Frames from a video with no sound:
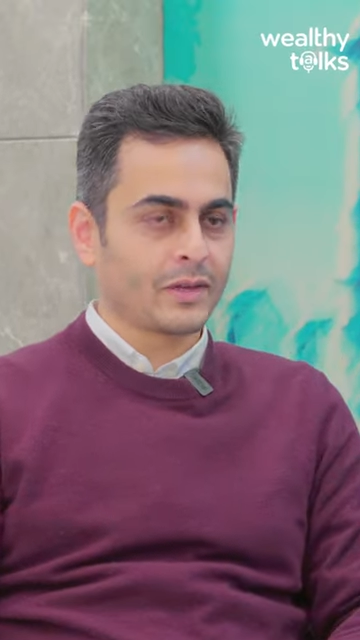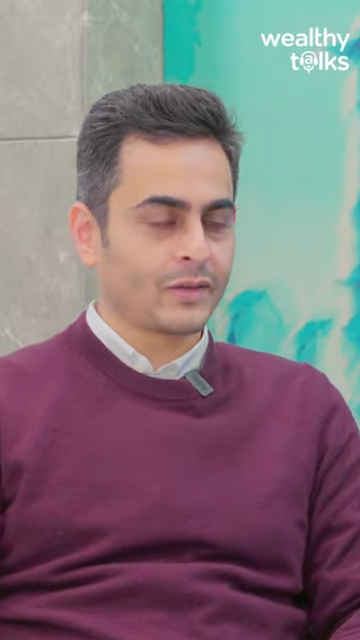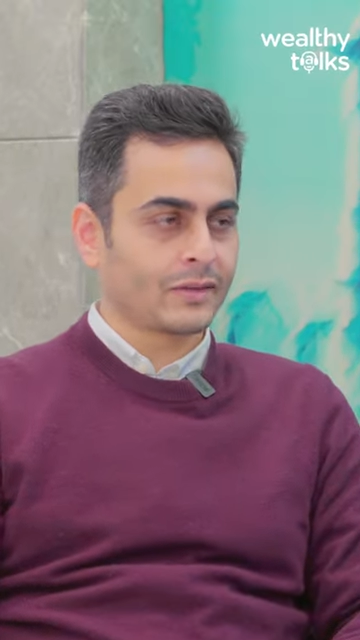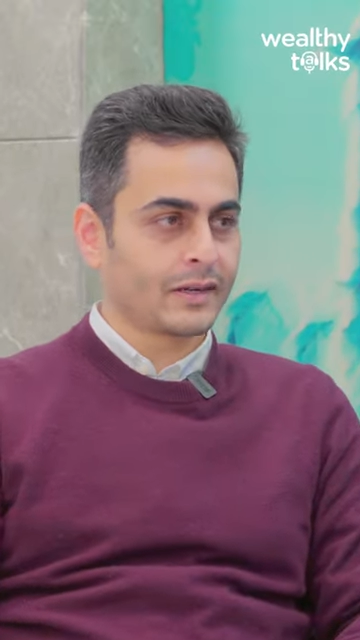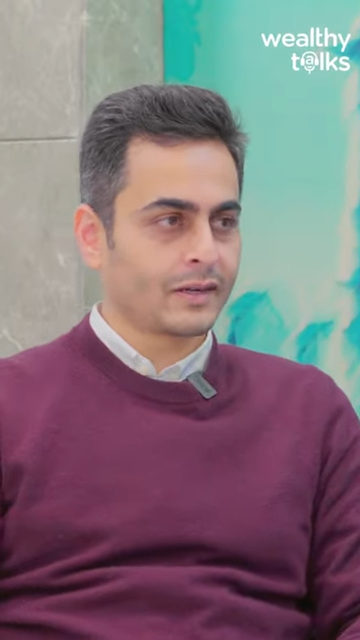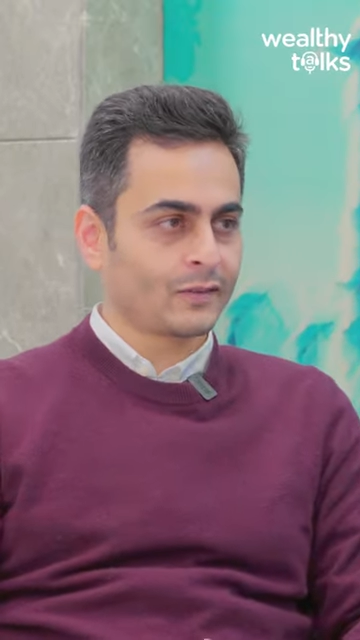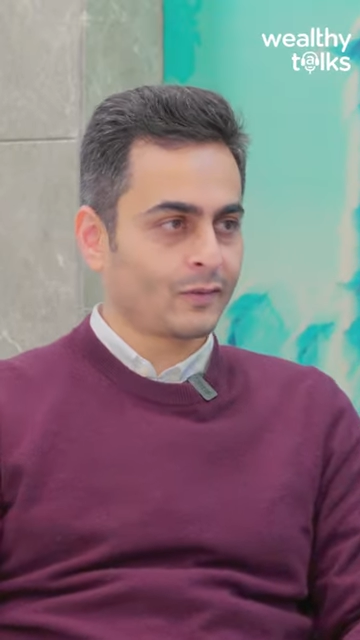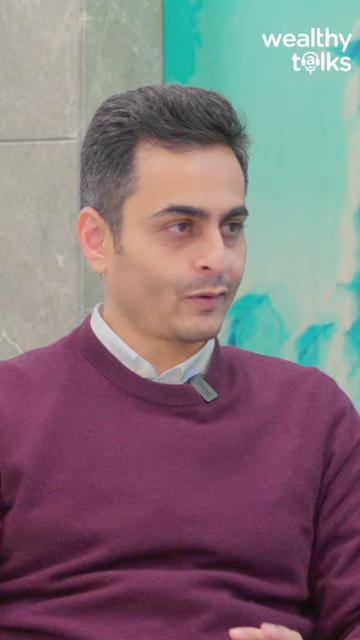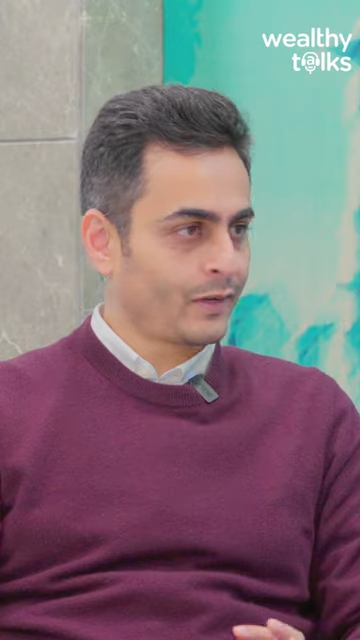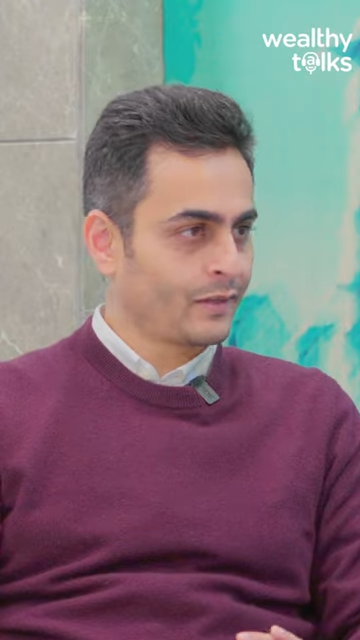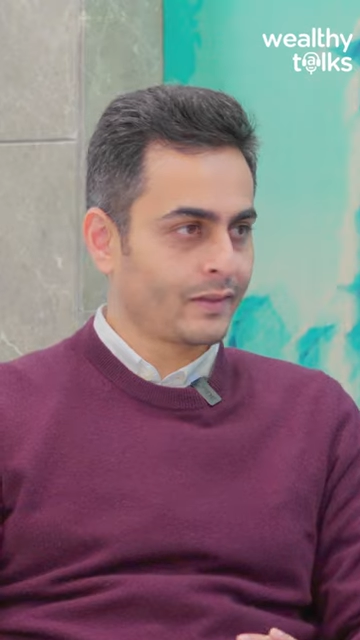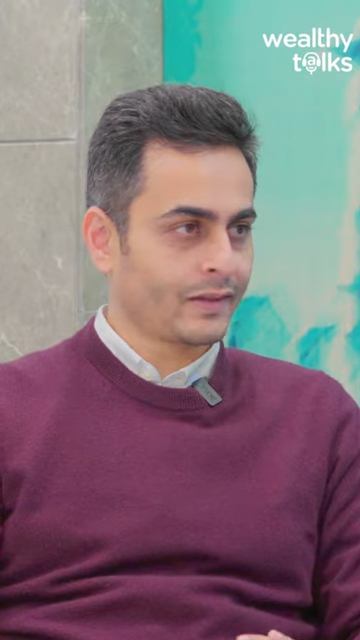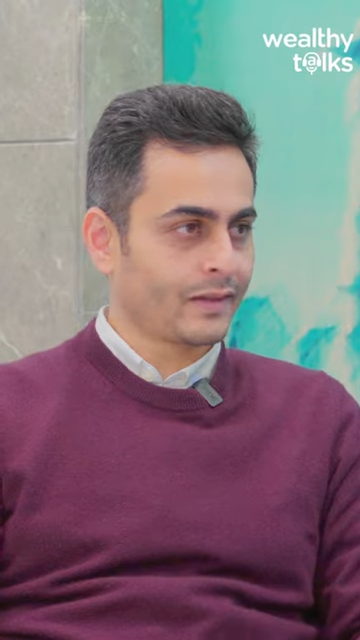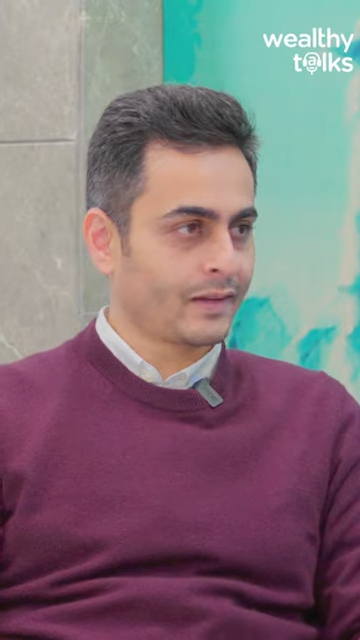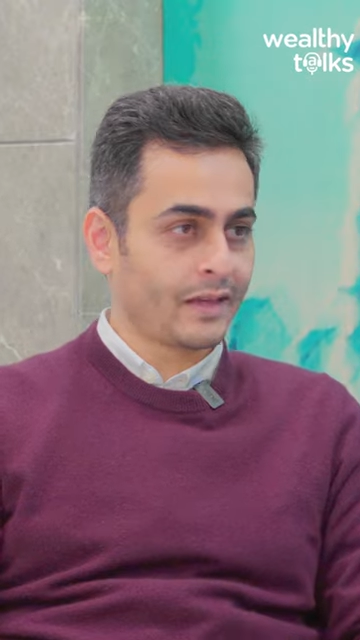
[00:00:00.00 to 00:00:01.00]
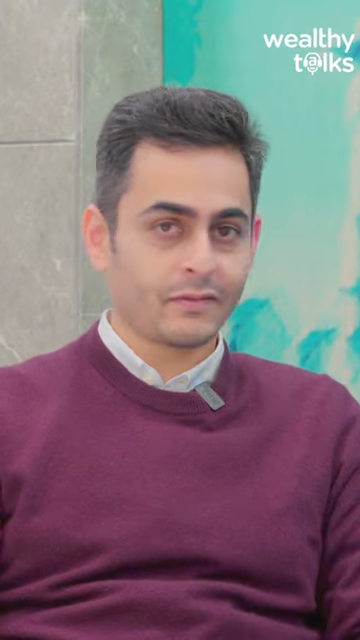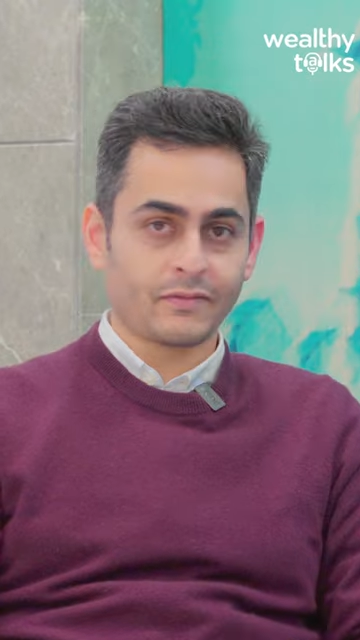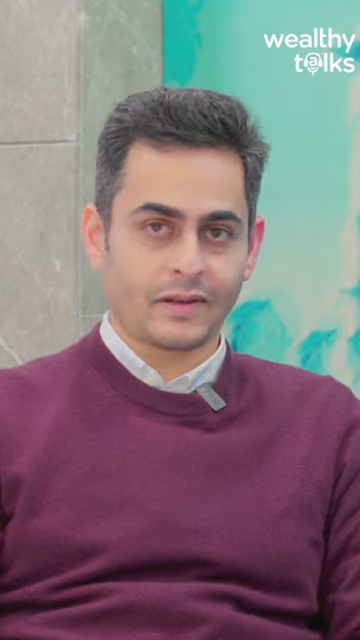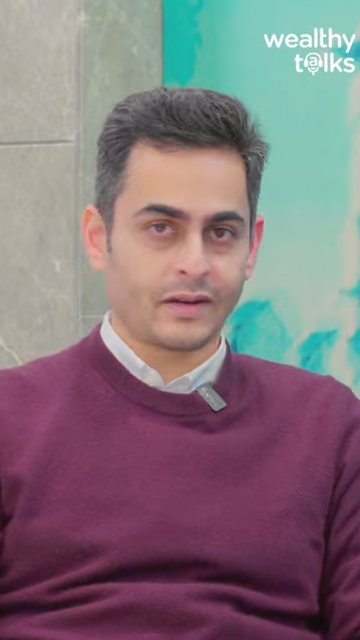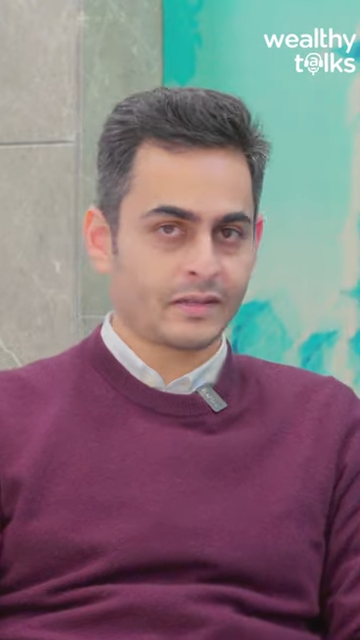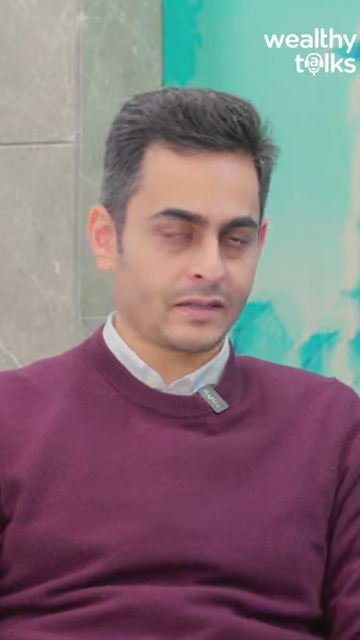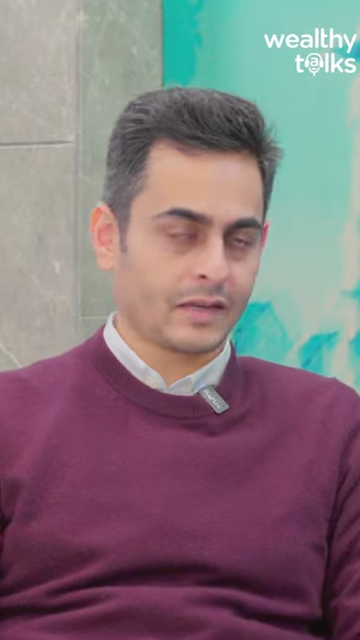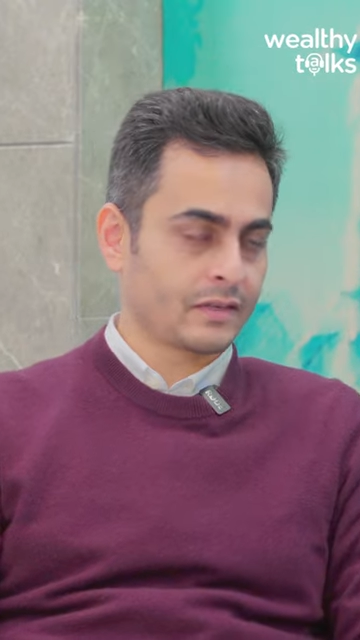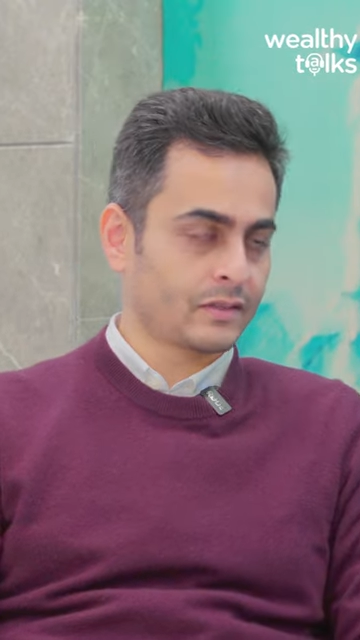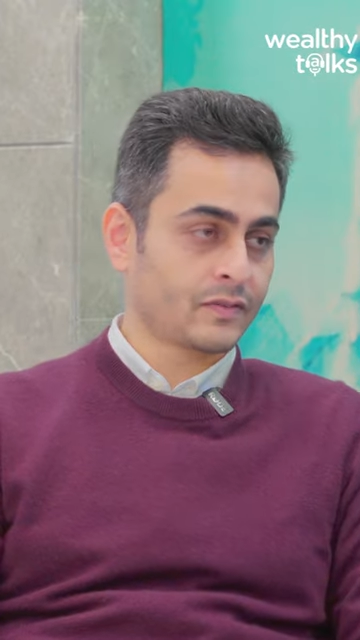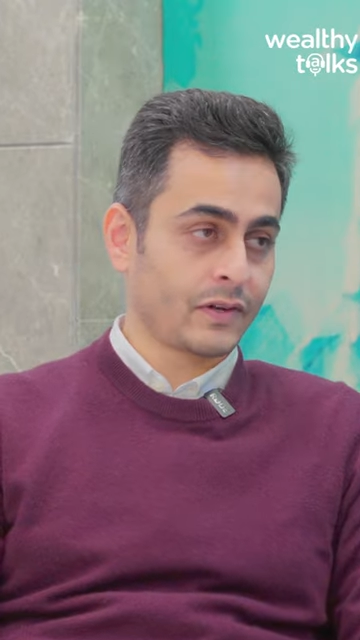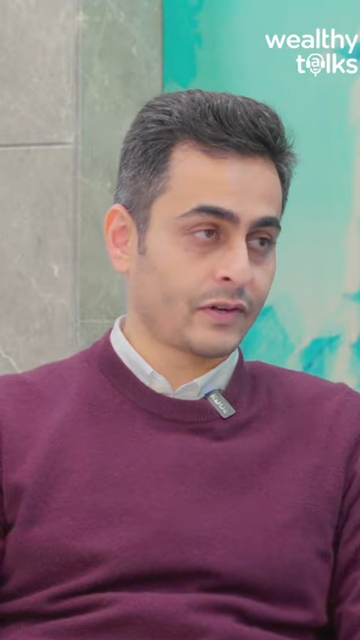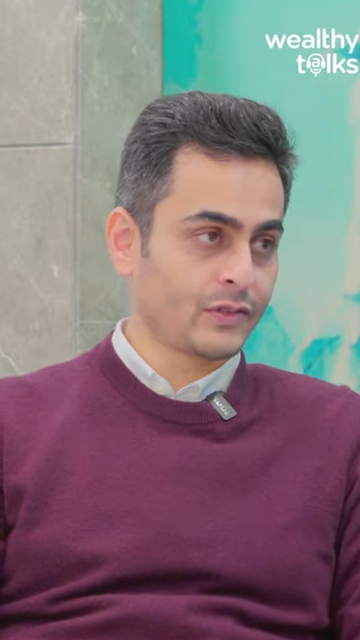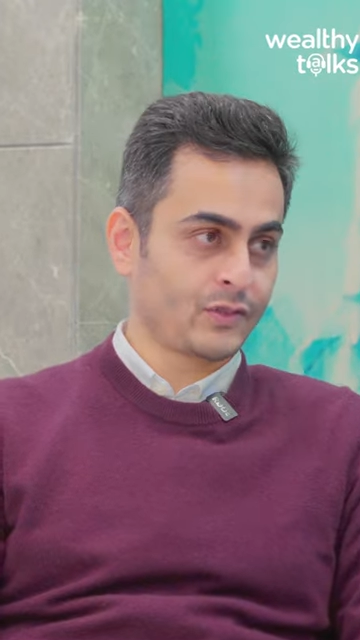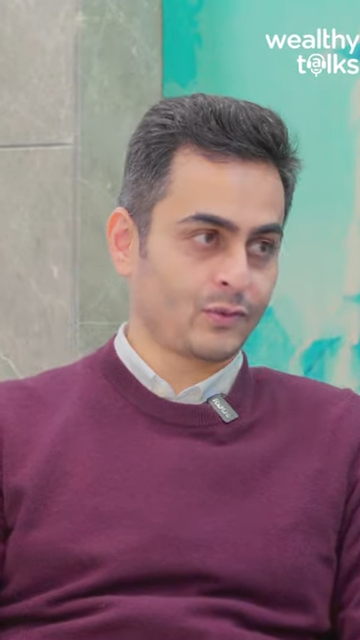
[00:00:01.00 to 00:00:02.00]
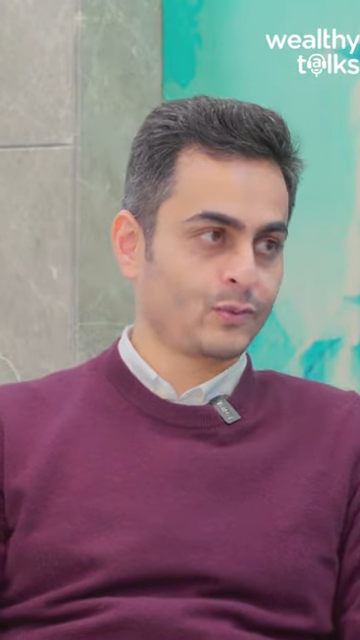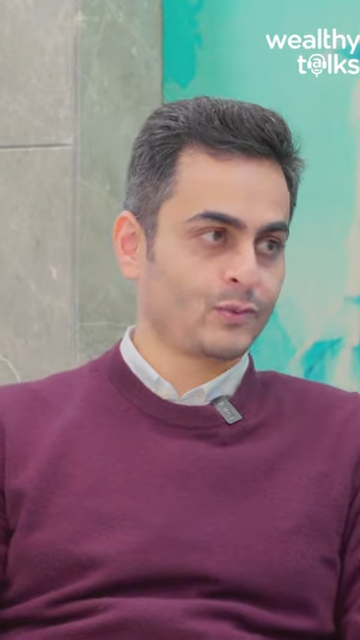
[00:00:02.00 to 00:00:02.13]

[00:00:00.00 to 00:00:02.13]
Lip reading: you can get through anything in life, and it's very true.